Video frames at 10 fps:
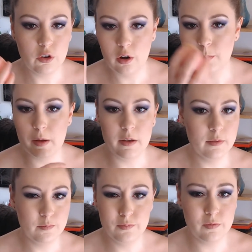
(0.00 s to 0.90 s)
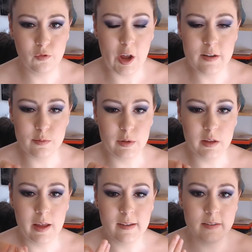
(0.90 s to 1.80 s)
on my face with
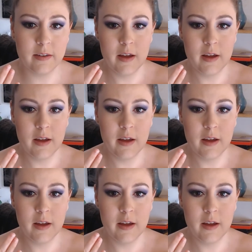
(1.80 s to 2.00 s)
less